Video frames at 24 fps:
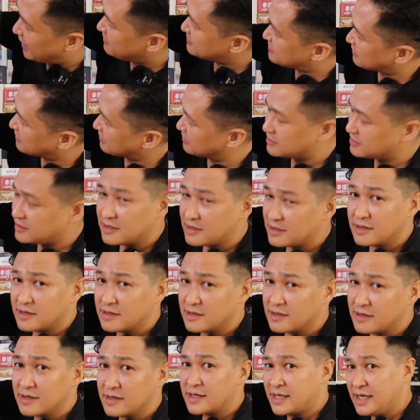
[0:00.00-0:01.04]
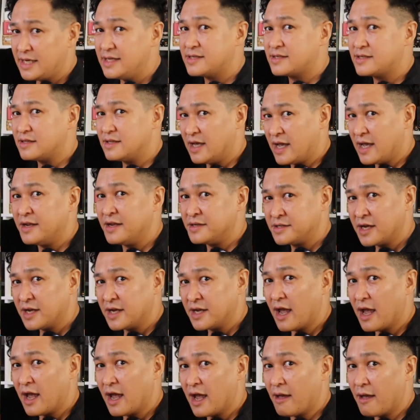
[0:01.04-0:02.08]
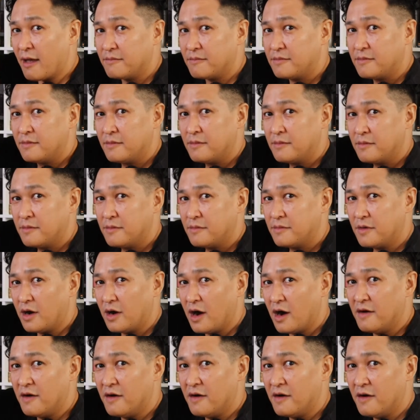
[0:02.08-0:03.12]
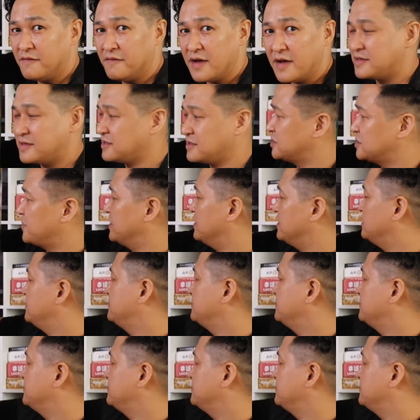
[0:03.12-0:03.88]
here. He's the hidden gem of Essen Spiel.